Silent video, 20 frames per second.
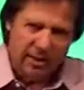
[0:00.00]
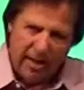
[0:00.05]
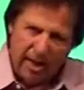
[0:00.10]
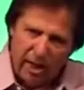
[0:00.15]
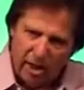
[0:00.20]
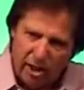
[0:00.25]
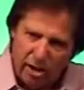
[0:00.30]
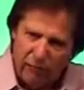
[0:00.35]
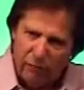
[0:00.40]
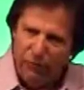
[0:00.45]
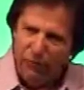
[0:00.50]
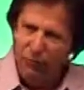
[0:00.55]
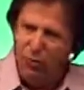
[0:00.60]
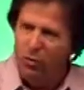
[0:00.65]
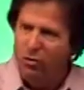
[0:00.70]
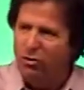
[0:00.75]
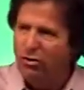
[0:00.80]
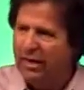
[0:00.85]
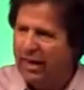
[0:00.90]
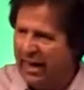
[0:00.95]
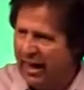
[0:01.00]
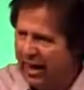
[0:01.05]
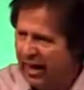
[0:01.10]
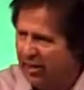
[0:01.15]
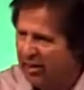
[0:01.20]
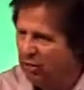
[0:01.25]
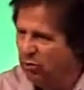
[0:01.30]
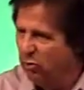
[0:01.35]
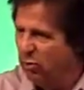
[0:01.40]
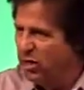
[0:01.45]
carry the food
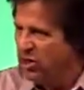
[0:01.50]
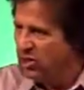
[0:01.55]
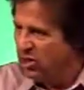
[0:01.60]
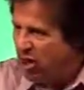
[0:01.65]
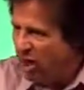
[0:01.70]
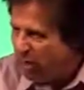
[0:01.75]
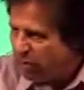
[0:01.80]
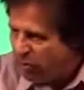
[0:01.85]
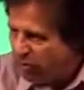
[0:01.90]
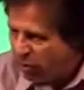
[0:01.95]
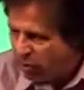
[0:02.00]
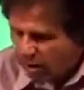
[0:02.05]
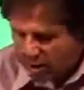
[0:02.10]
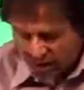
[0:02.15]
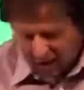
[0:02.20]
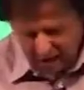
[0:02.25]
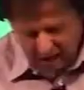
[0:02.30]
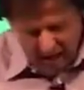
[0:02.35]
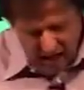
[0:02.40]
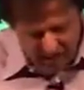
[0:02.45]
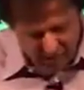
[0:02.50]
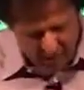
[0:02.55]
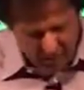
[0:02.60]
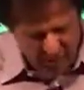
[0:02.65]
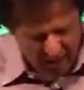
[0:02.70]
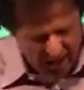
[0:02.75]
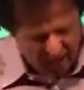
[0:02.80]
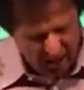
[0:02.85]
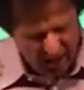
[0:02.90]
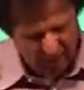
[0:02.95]
down and reach everyone, and
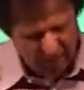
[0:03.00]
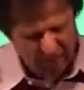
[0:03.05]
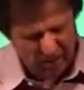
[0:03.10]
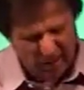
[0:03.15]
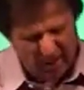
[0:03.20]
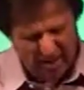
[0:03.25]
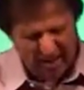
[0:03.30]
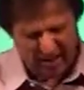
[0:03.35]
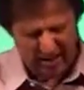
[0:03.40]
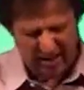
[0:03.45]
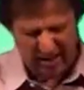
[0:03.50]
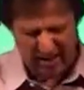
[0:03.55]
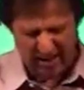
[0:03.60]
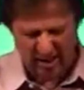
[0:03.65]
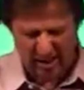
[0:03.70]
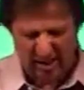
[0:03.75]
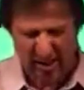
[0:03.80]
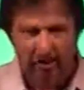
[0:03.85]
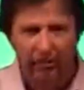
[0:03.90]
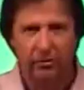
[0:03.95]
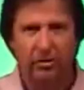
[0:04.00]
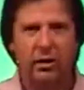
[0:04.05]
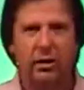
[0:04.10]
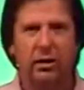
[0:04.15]
everybody can be taken care of.